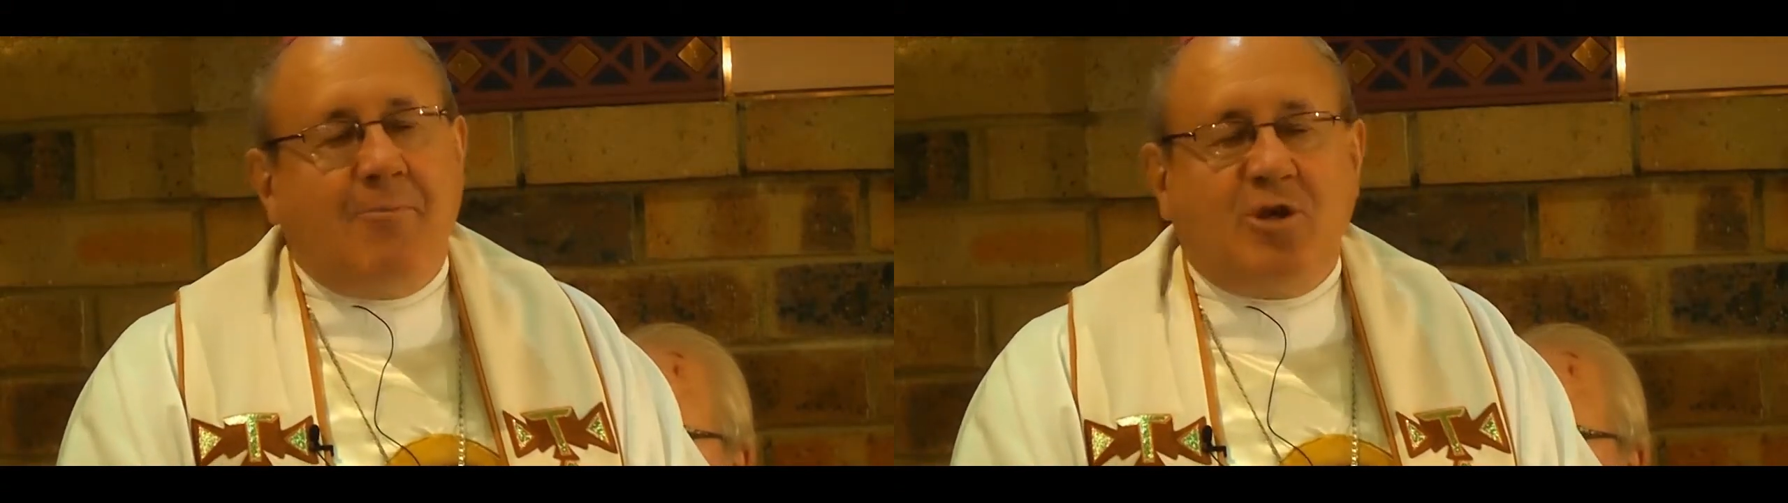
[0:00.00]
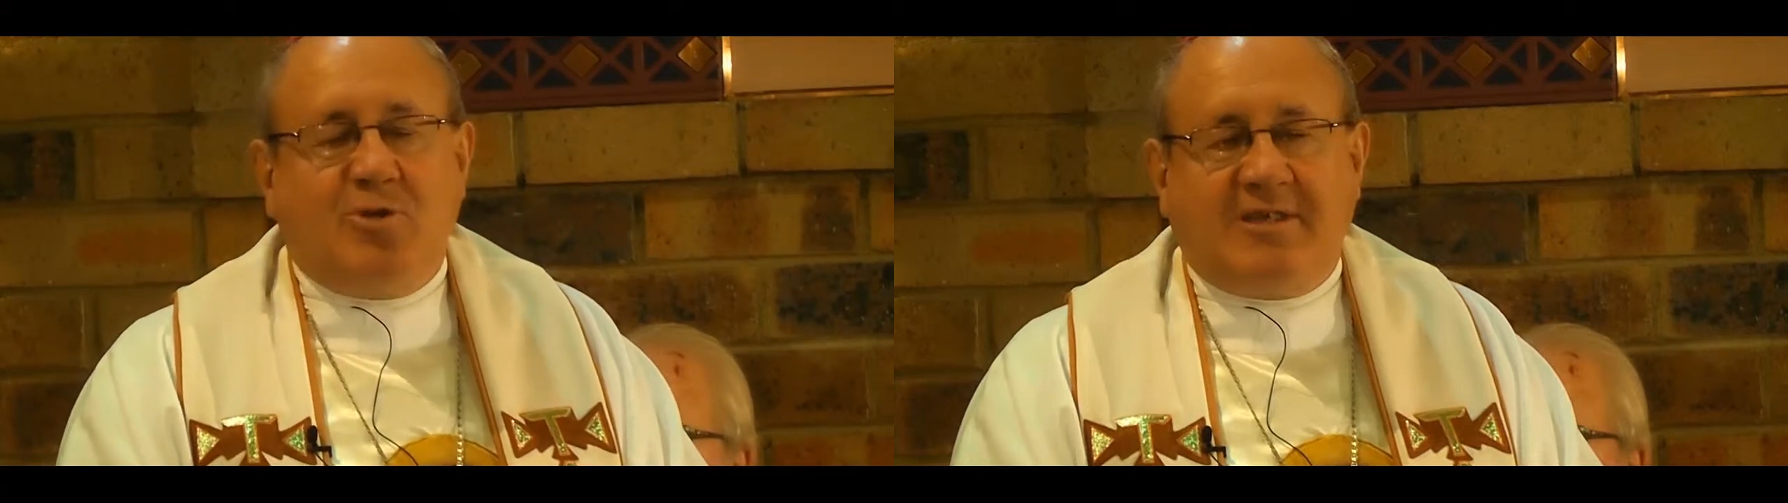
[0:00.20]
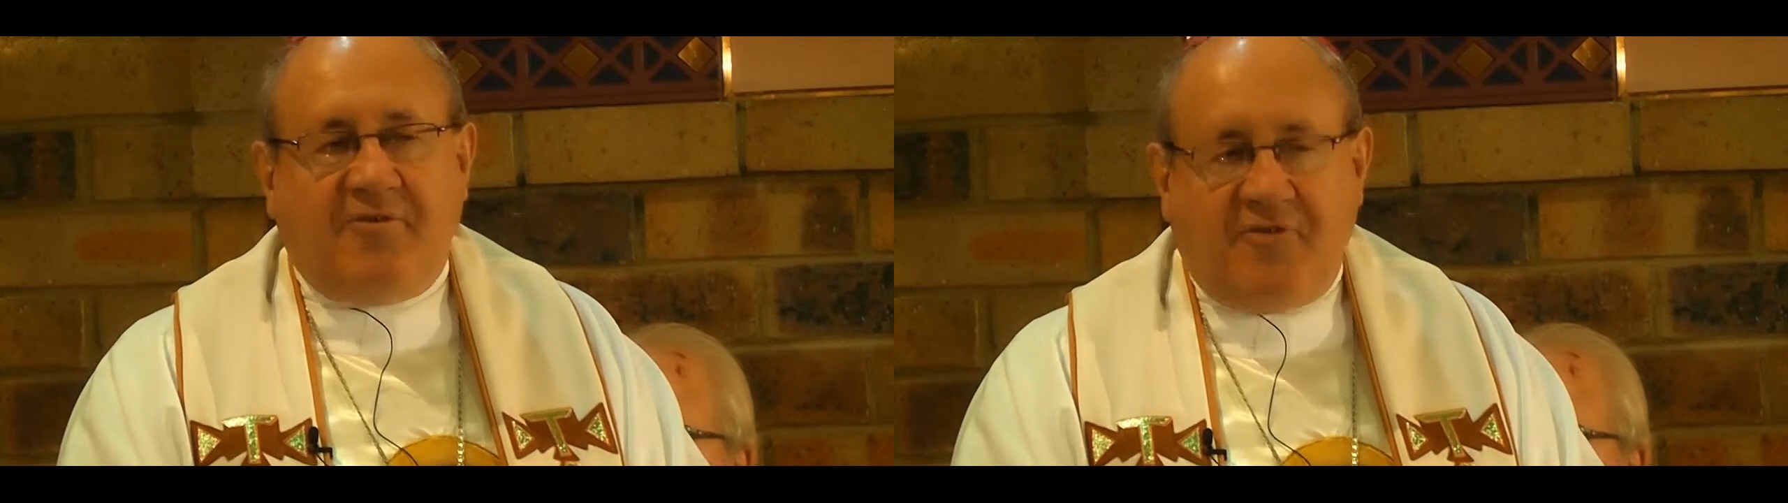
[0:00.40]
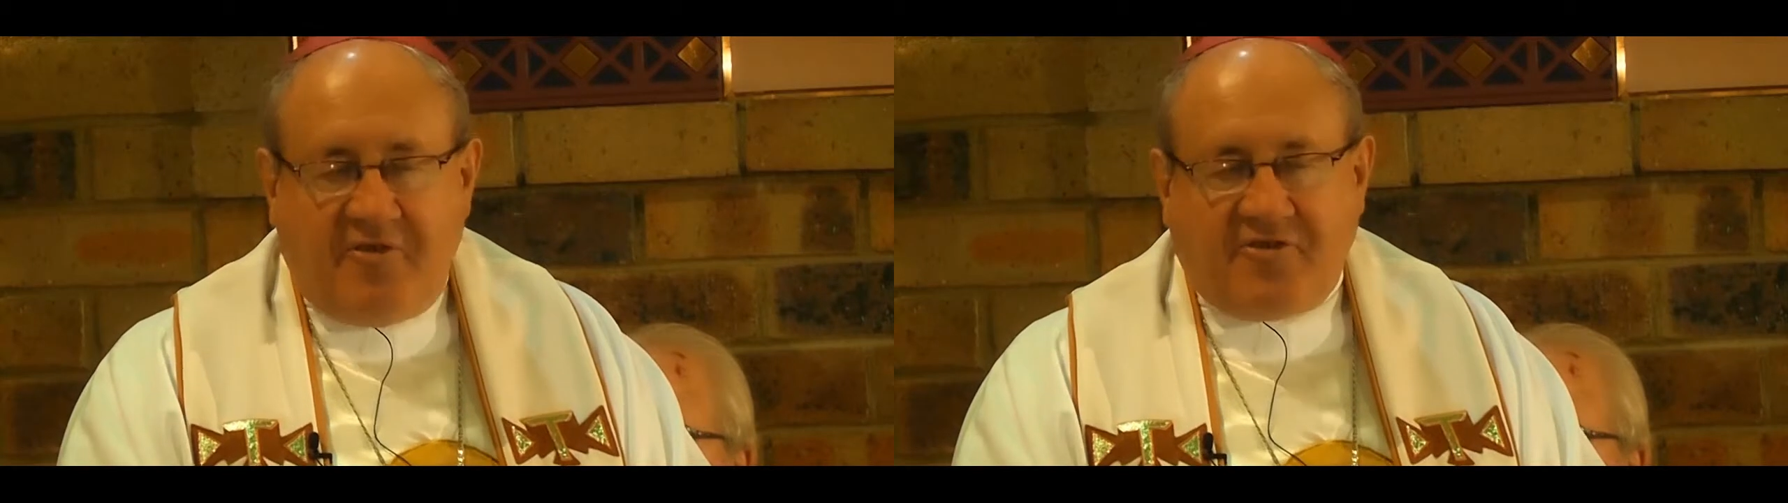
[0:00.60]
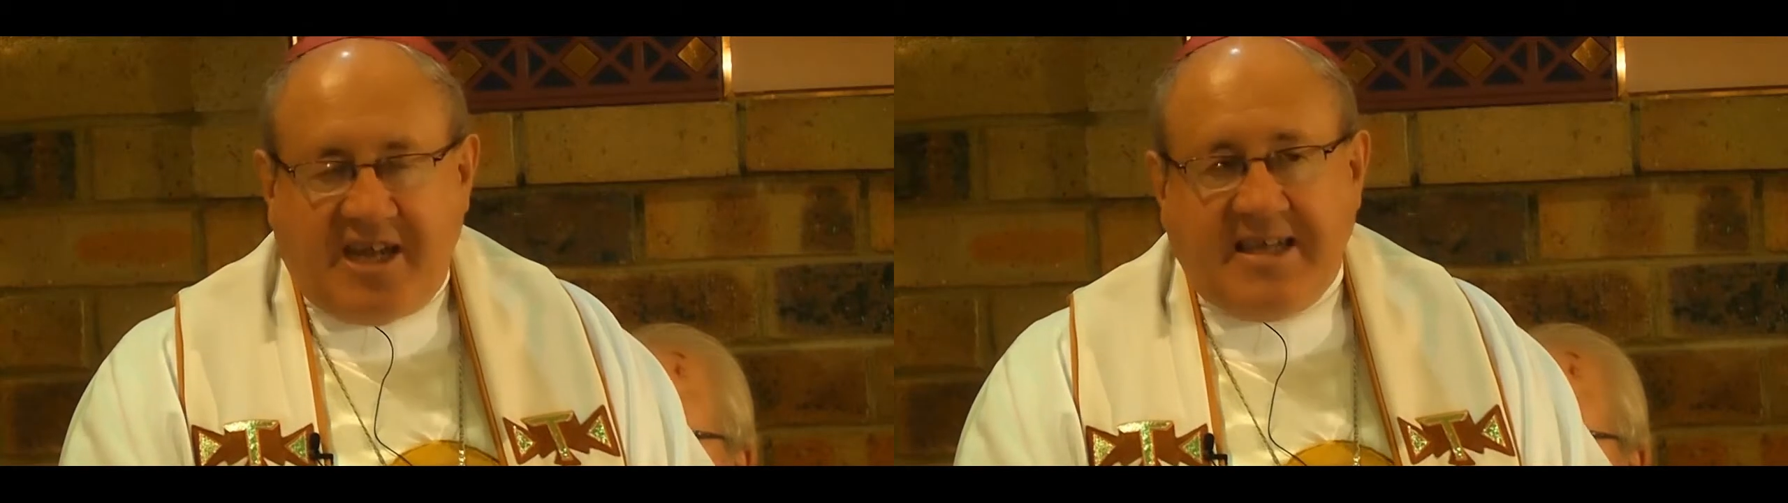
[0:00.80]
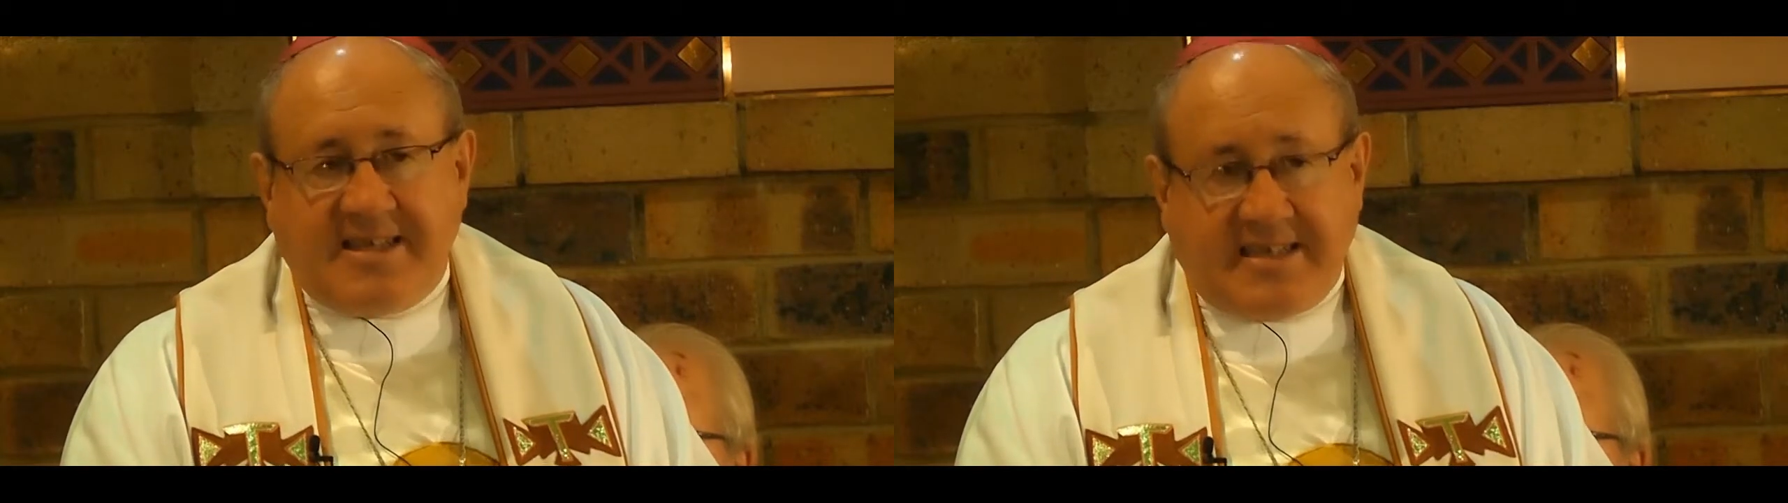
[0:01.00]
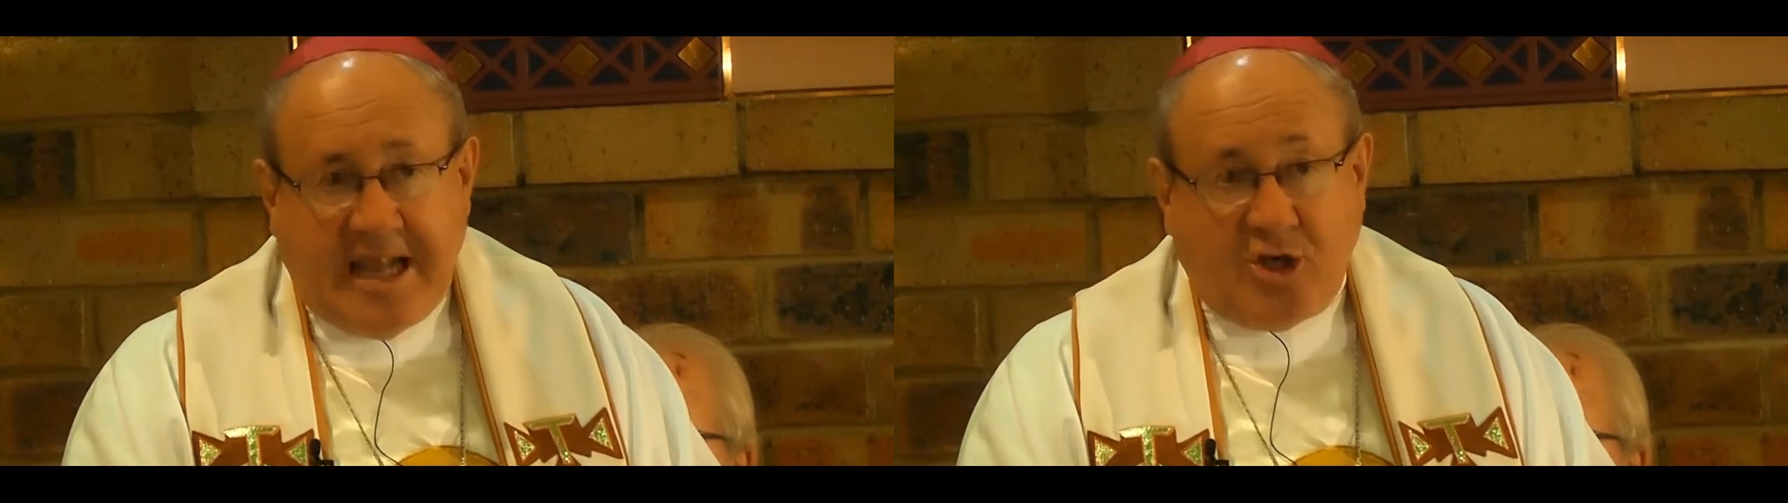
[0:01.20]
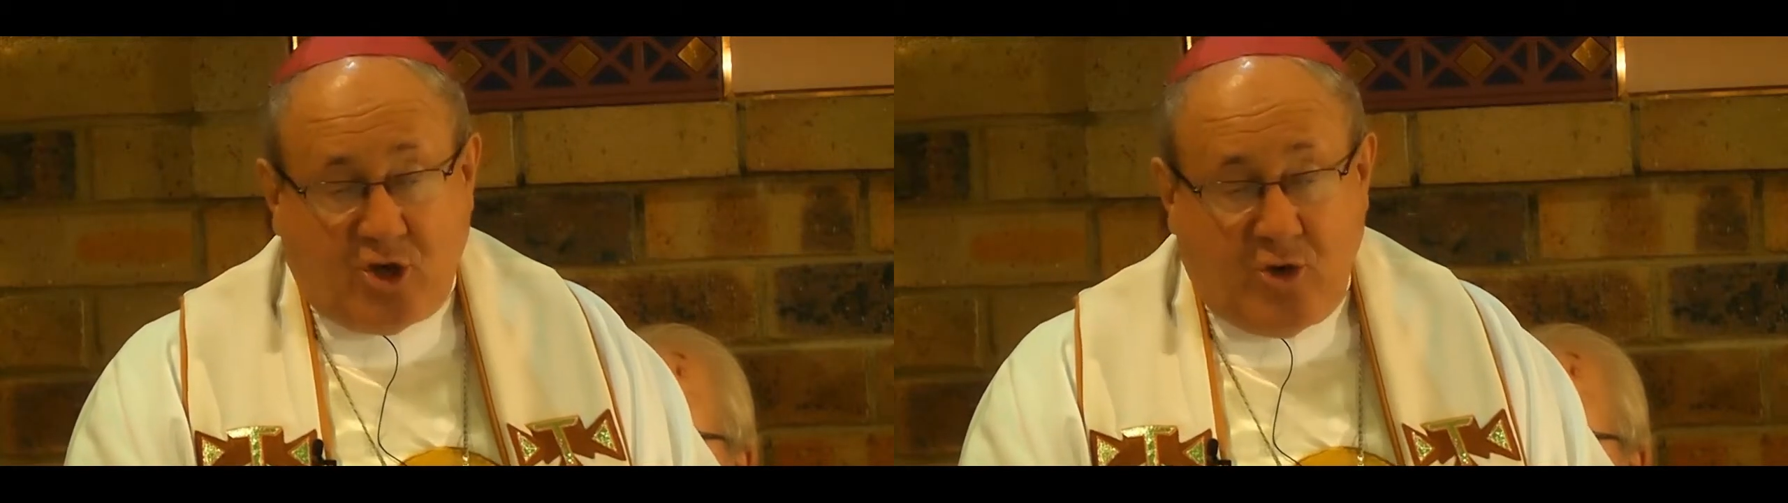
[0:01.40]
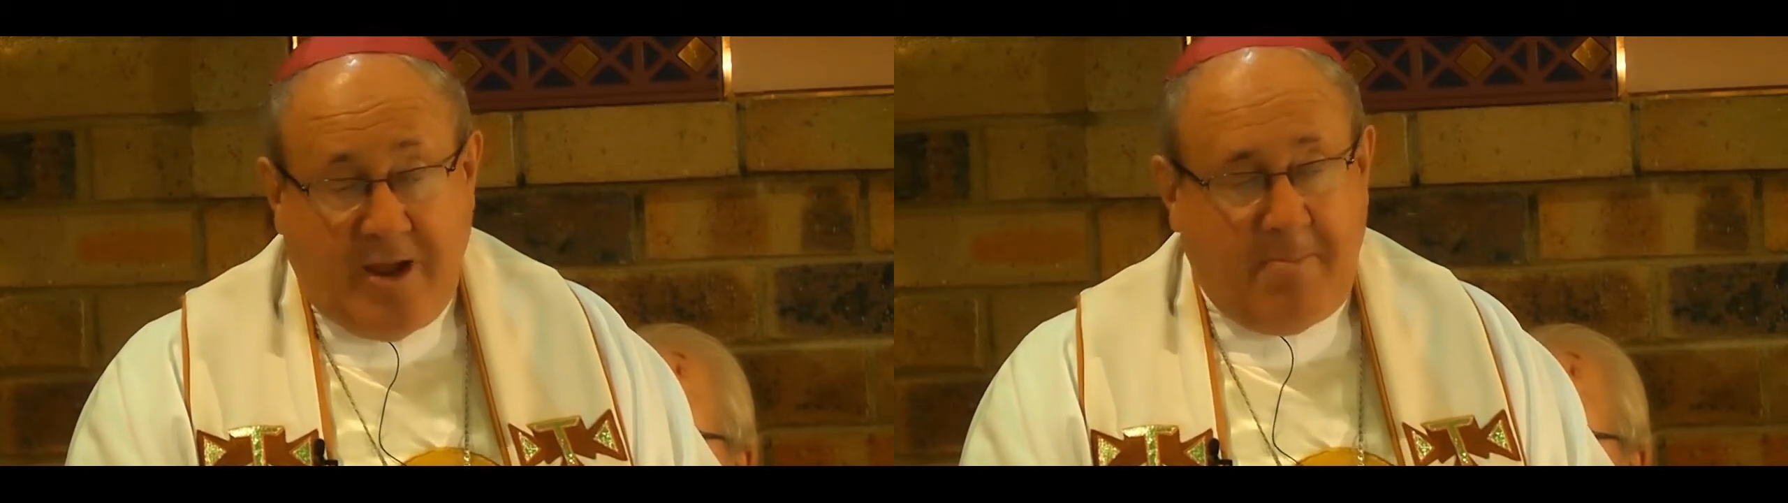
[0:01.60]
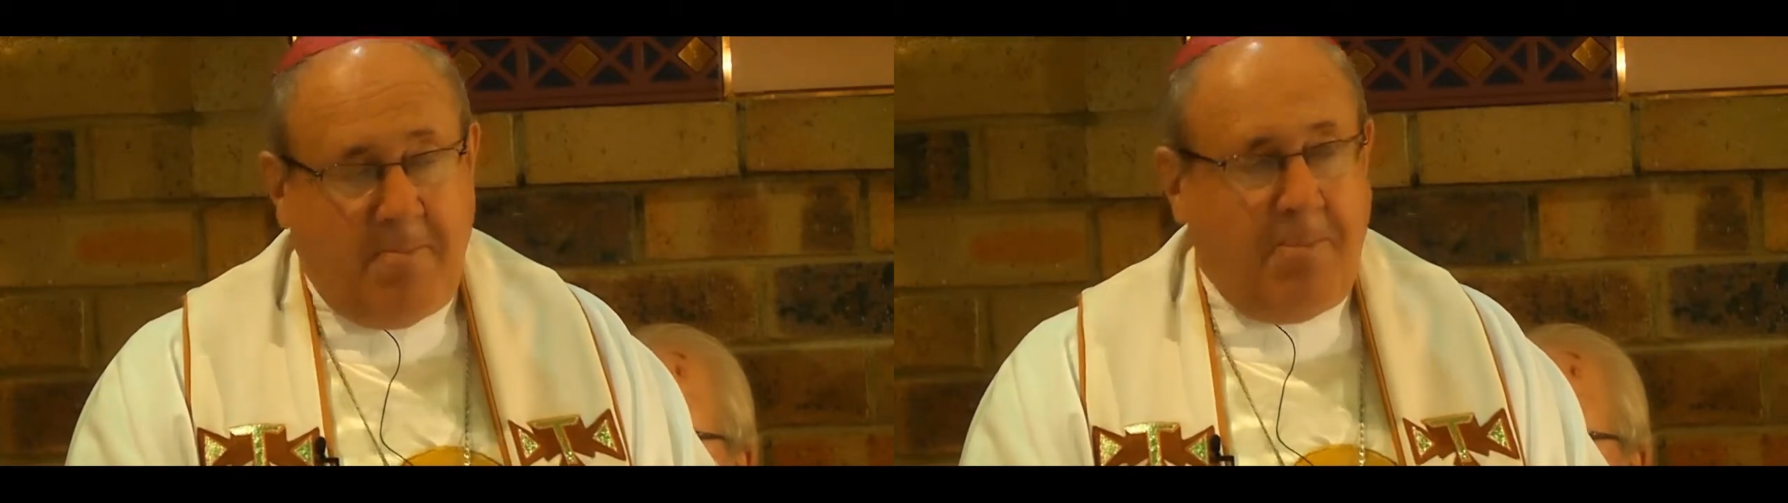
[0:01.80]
which was the 15th century.